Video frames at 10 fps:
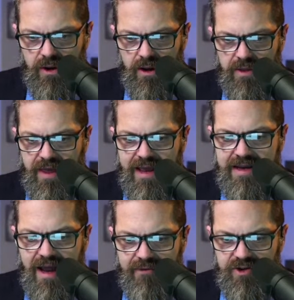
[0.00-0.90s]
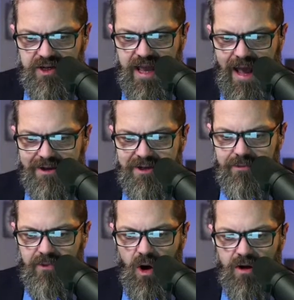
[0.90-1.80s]
and they endeavored to catch
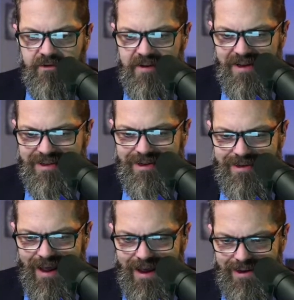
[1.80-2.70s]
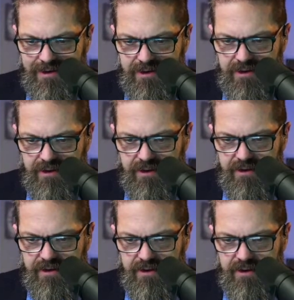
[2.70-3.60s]
him on feast days.
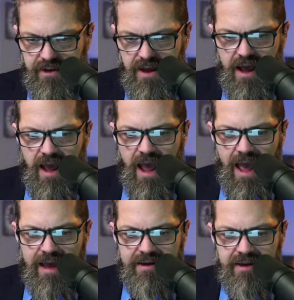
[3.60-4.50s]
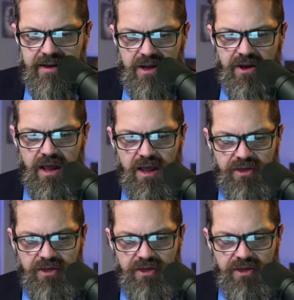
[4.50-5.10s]
And good